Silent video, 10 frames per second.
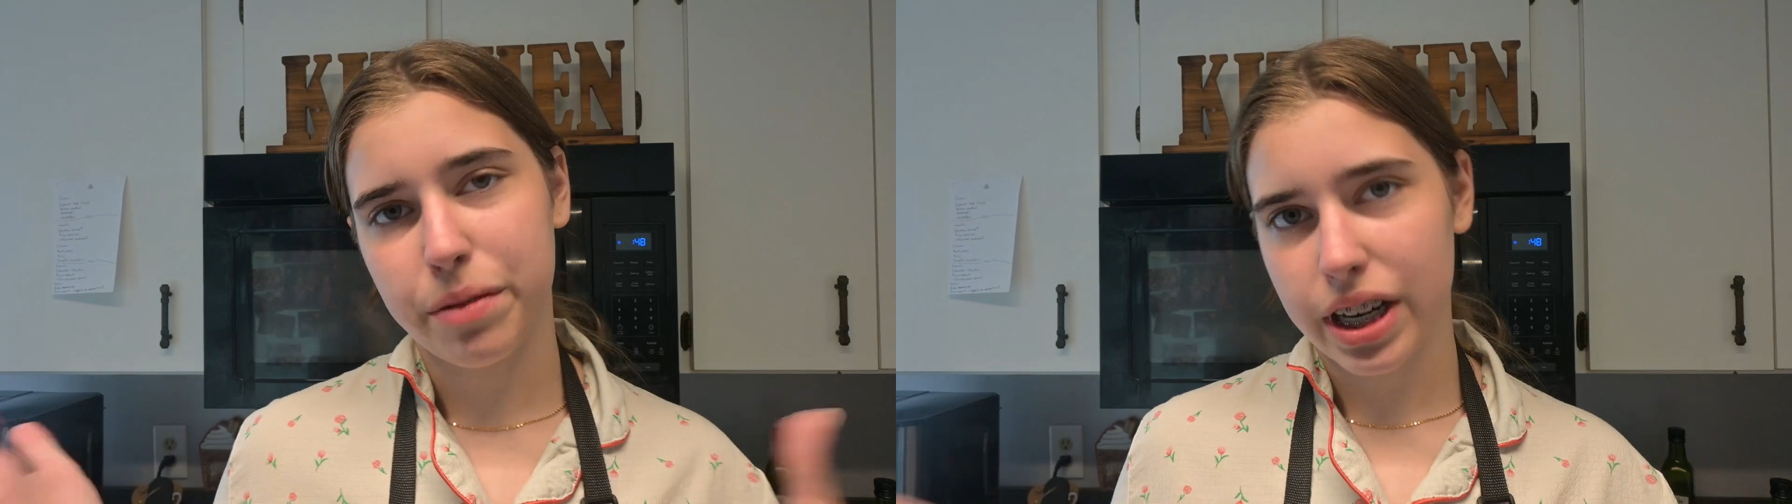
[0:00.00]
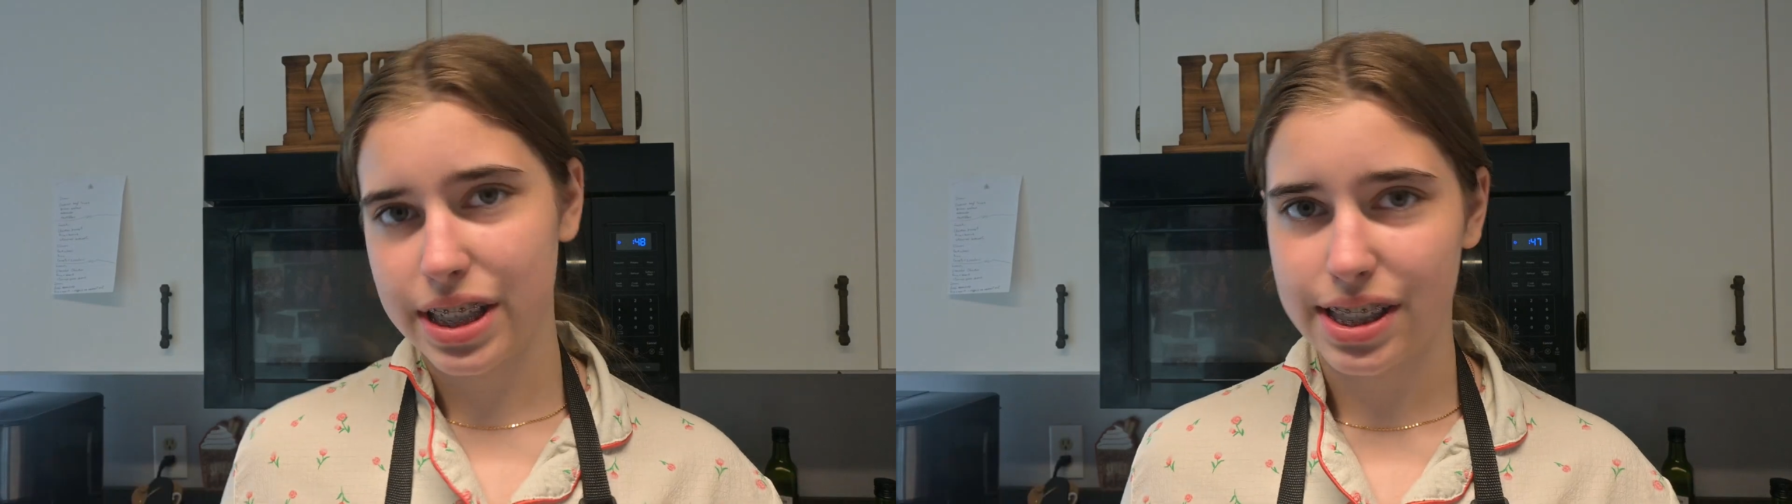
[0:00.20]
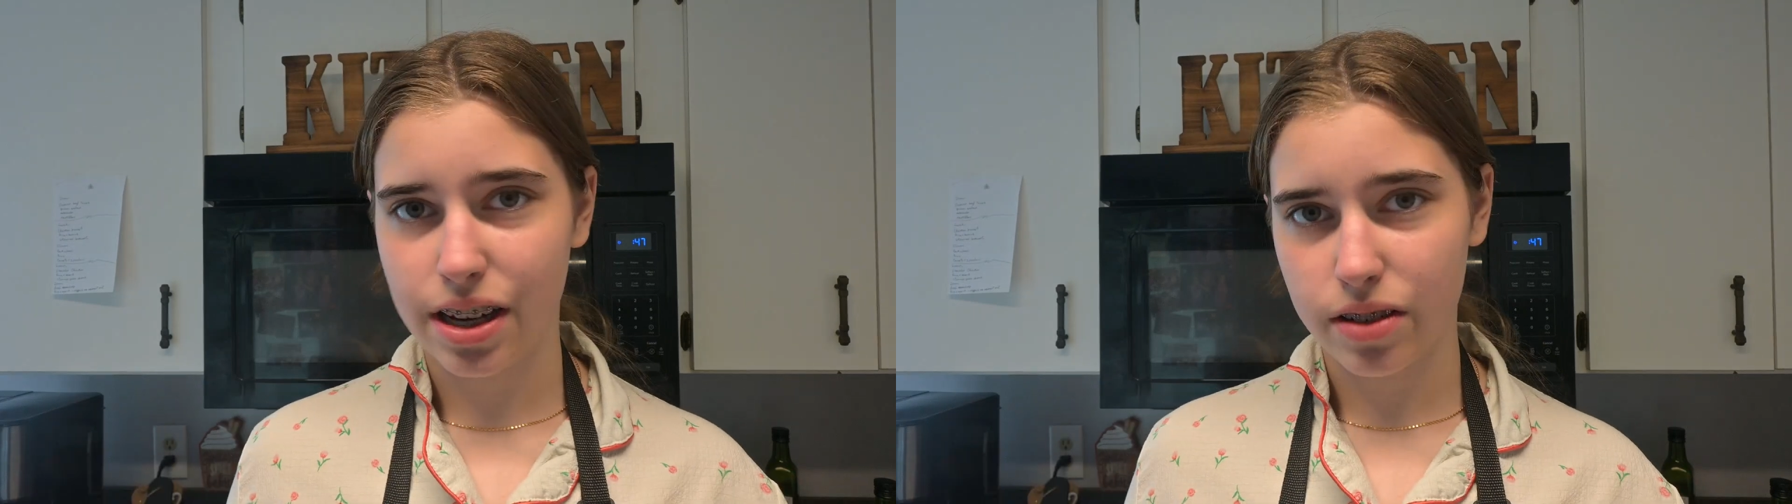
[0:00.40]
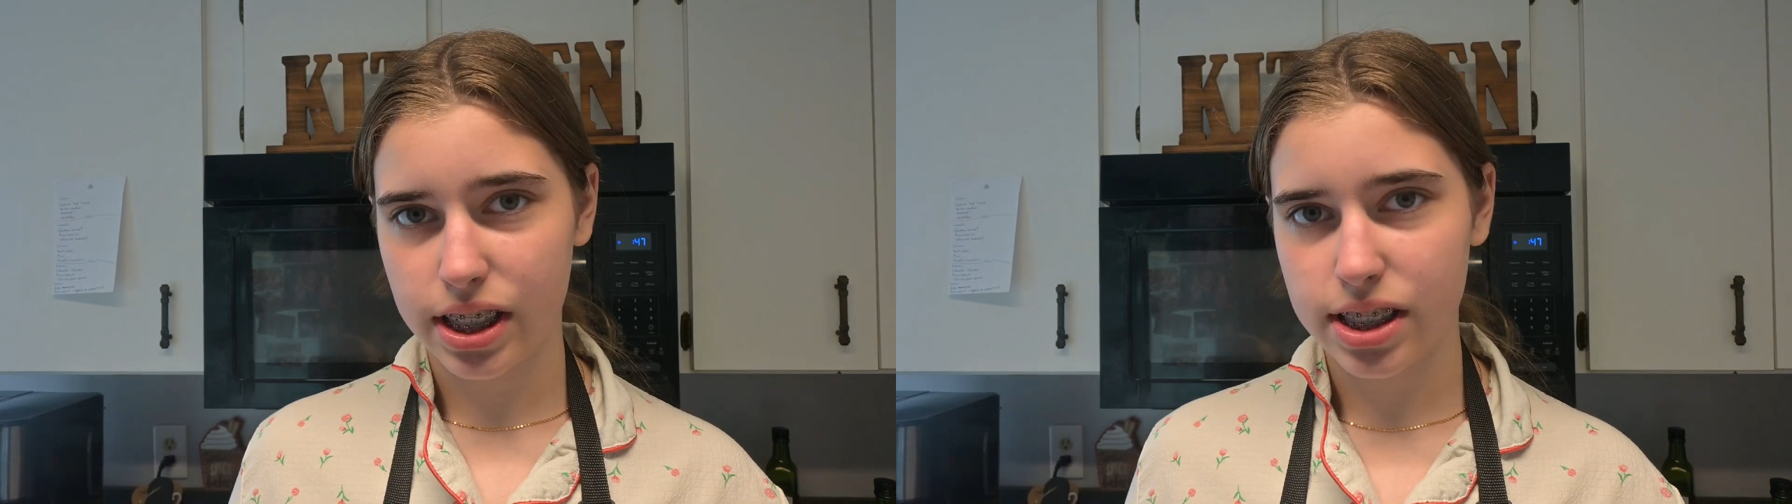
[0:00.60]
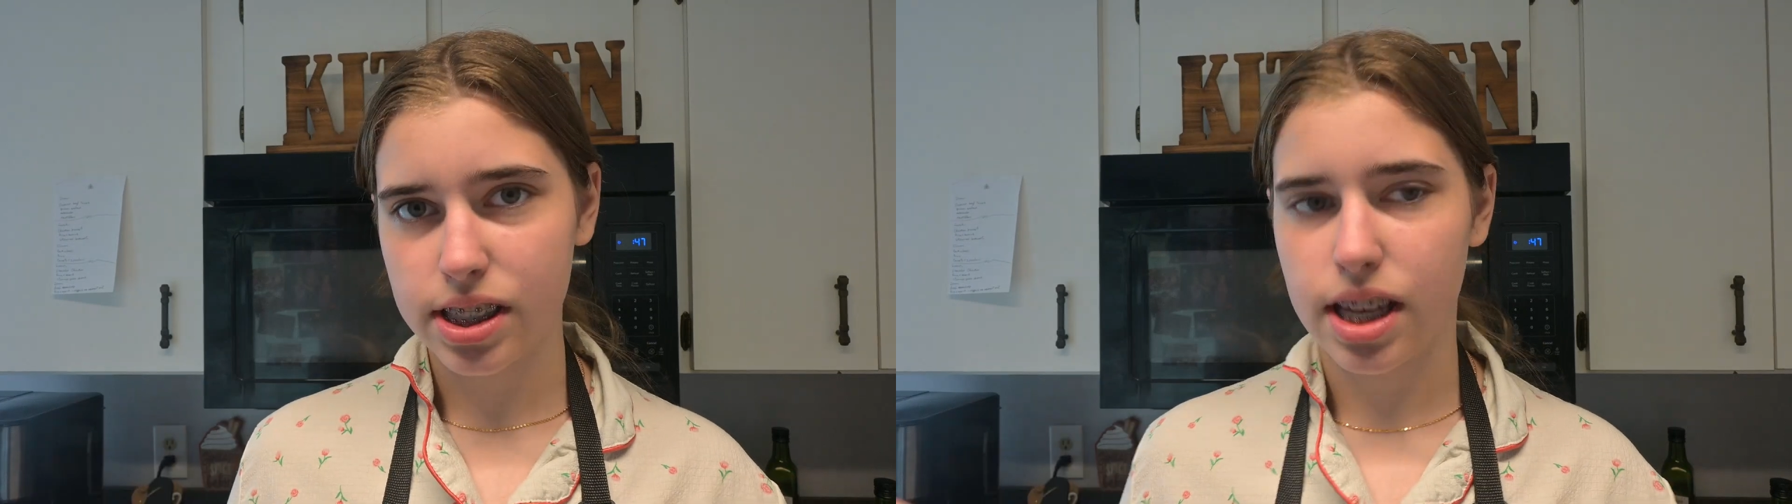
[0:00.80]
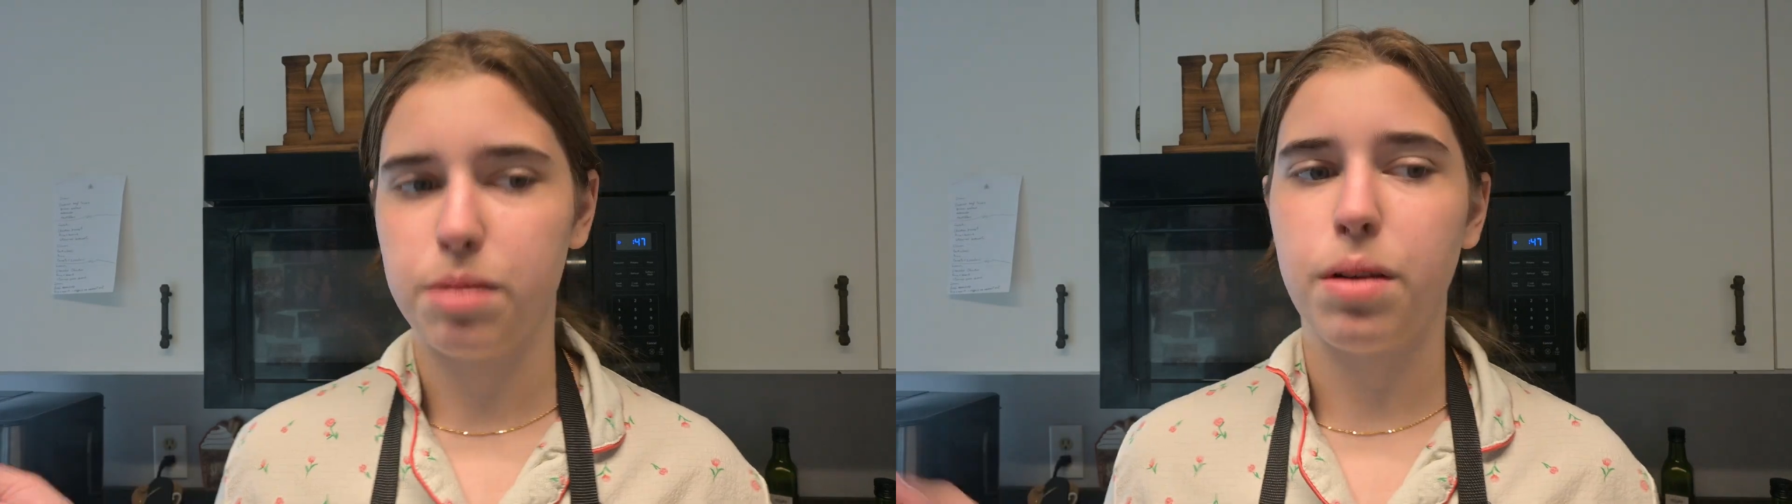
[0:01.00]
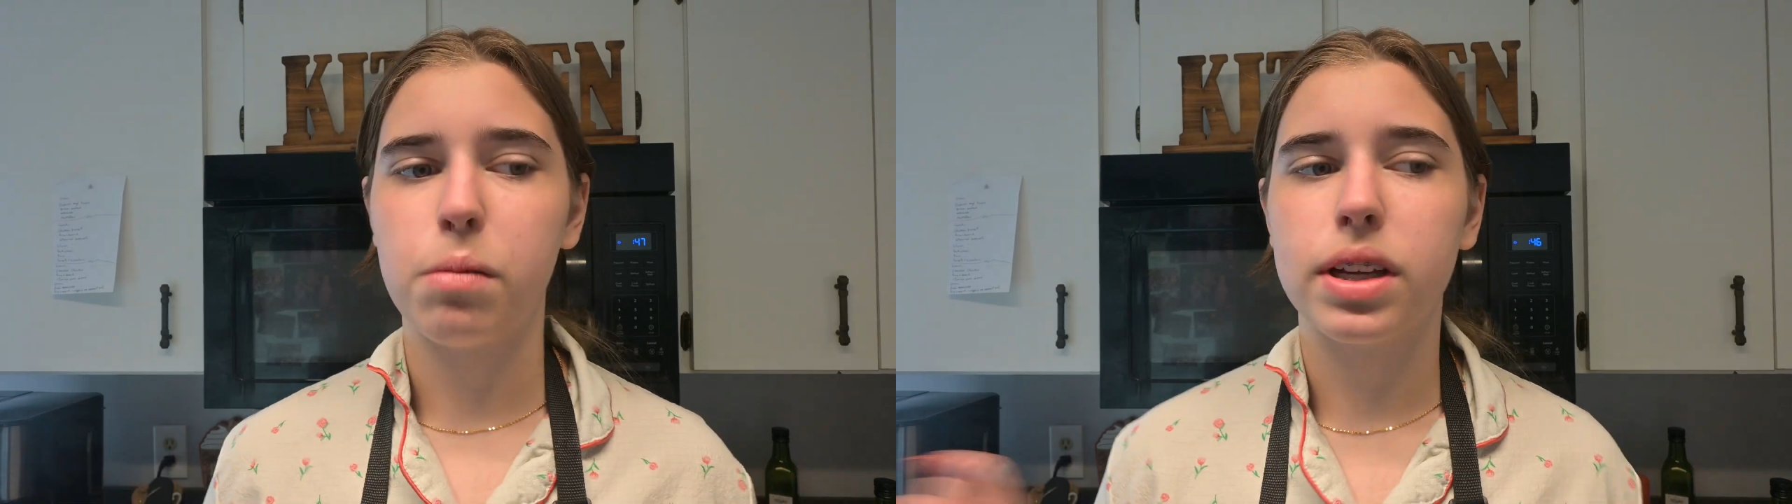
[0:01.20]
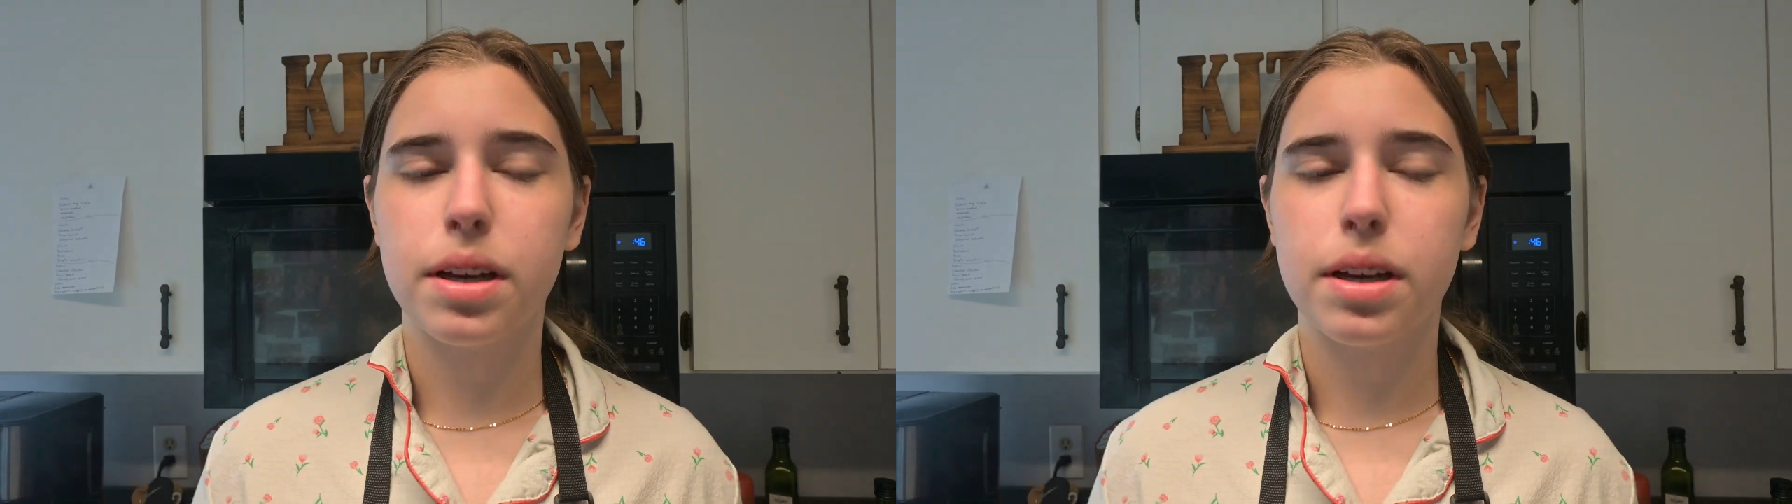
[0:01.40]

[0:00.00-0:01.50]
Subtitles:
We're gonna see how it is, and I'm probably